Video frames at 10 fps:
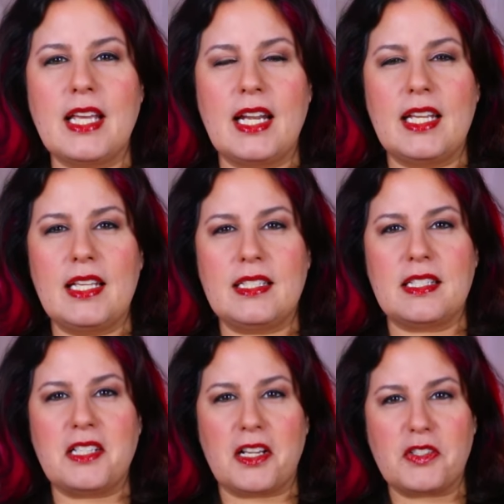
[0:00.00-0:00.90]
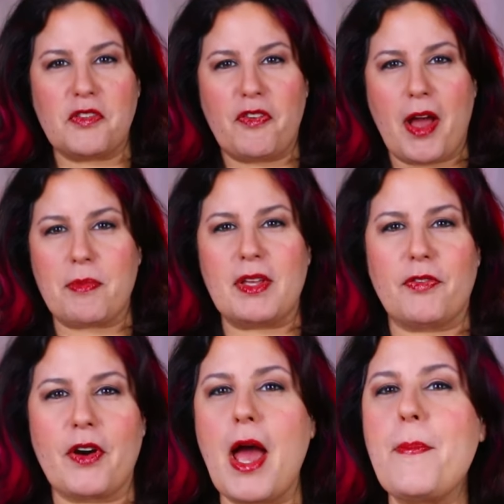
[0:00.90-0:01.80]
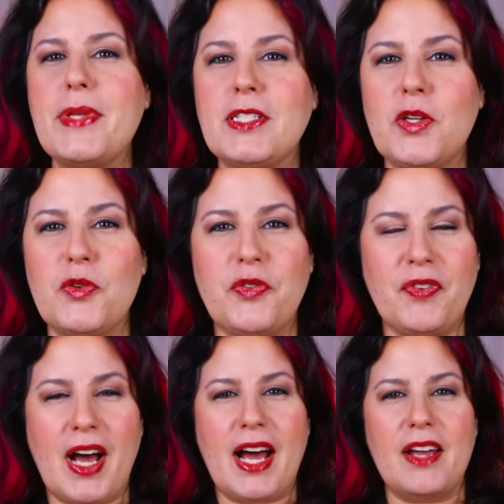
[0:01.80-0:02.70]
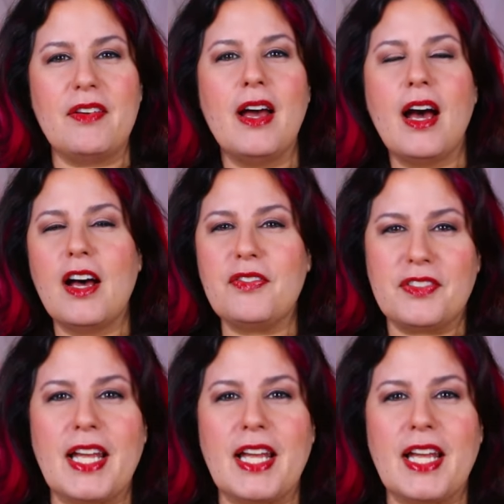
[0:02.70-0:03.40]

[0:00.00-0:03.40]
That is the Dutton family for episode 5 of